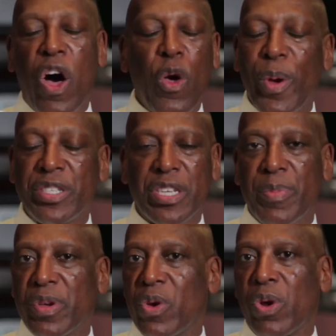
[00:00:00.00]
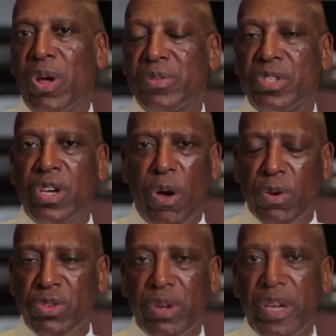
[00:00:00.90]
Always something going on
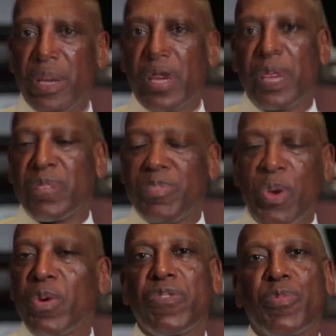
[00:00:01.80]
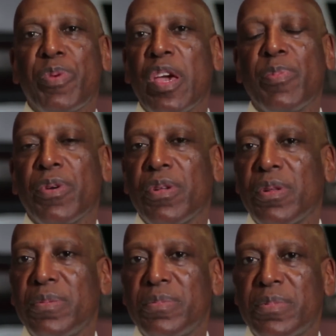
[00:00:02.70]
culturally, beautiful people.